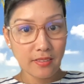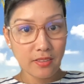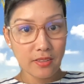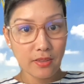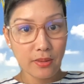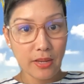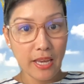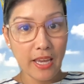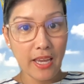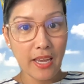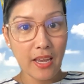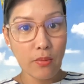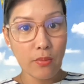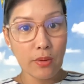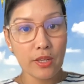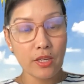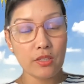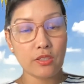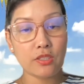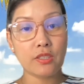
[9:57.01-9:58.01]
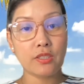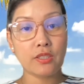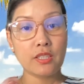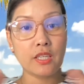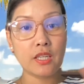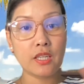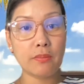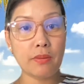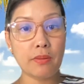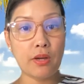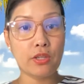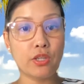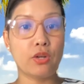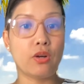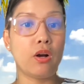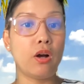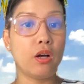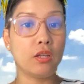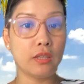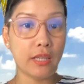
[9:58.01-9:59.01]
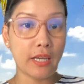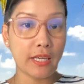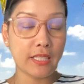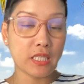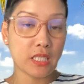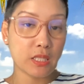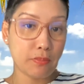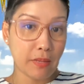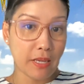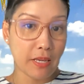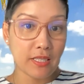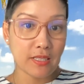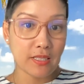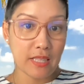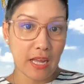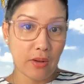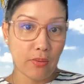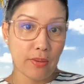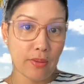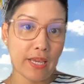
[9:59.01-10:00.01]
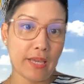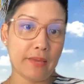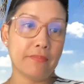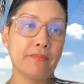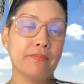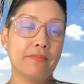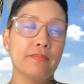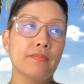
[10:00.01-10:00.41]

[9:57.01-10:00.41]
Okay. I want you to start thinking about your online space that way.